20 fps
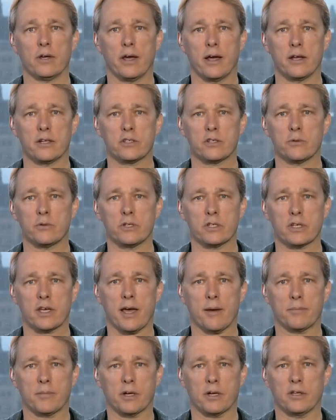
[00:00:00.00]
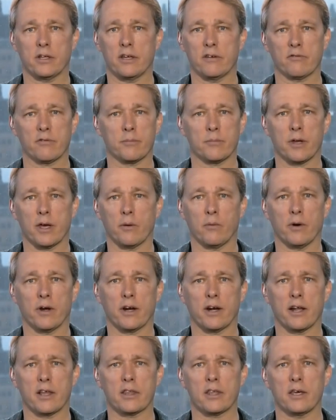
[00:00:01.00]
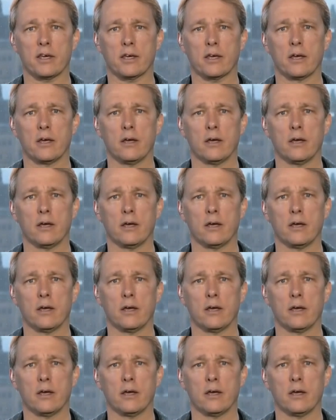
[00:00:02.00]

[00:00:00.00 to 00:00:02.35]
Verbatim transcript: And so we just kept it clean from day one. And I think